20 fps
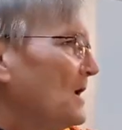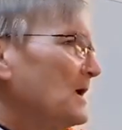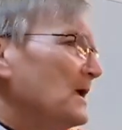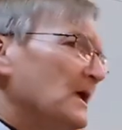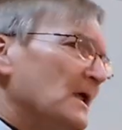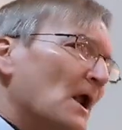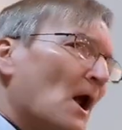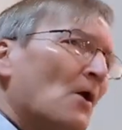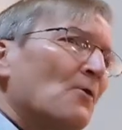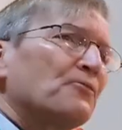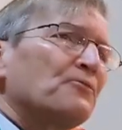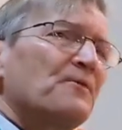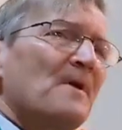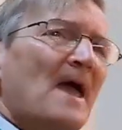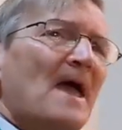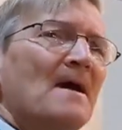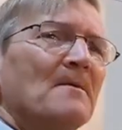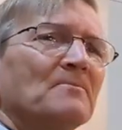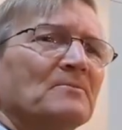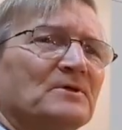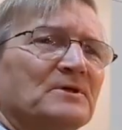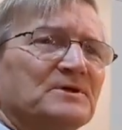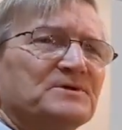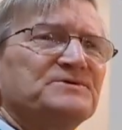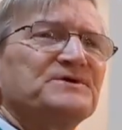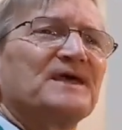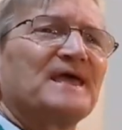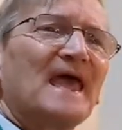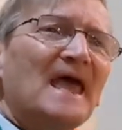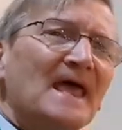in our
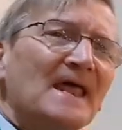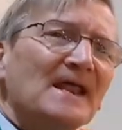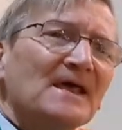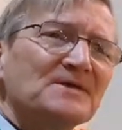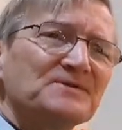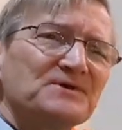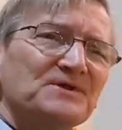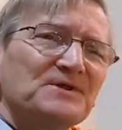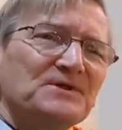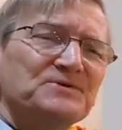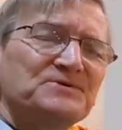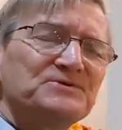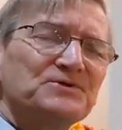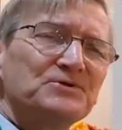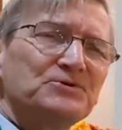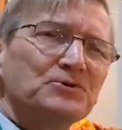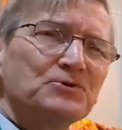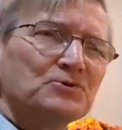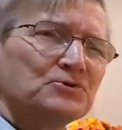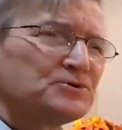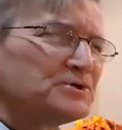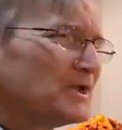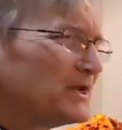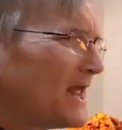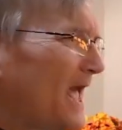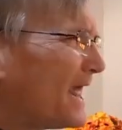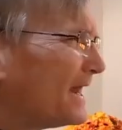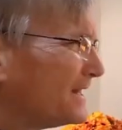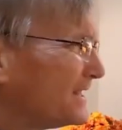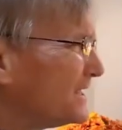families, again, as an institution
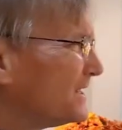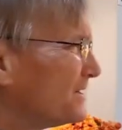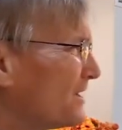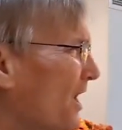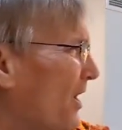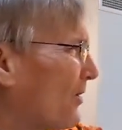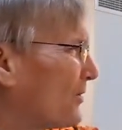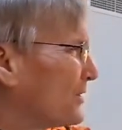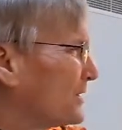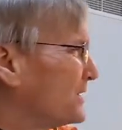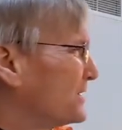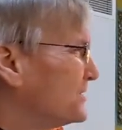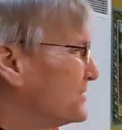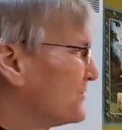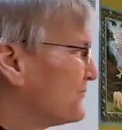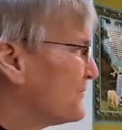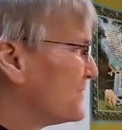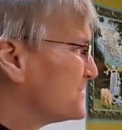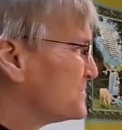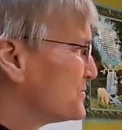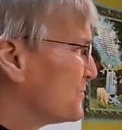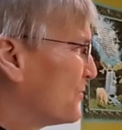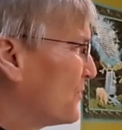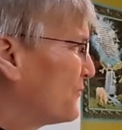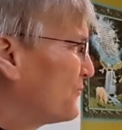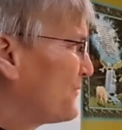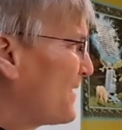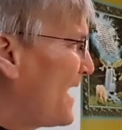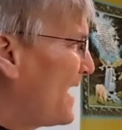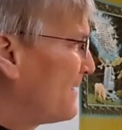and in our
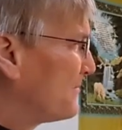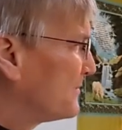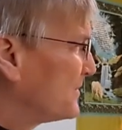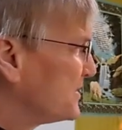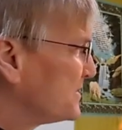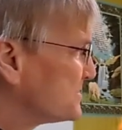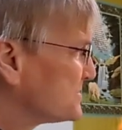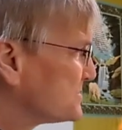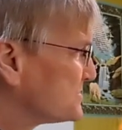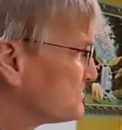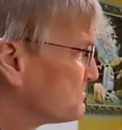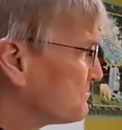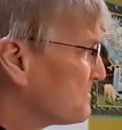individual families,